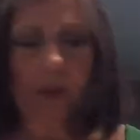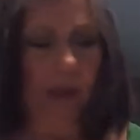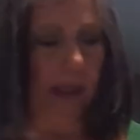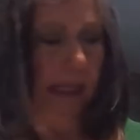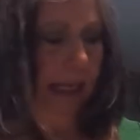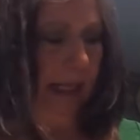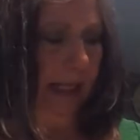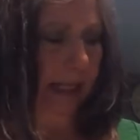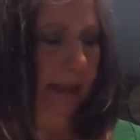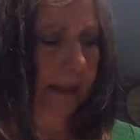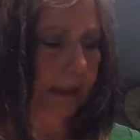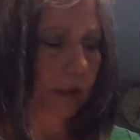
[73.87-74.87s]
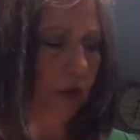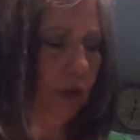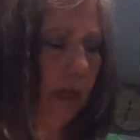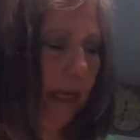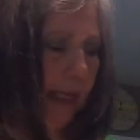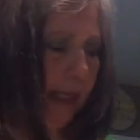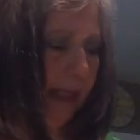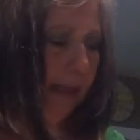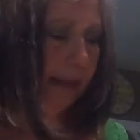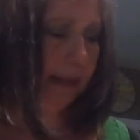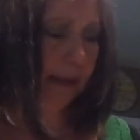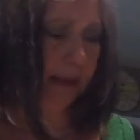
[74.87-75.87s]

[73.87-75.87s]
our eggs, 2 eggs,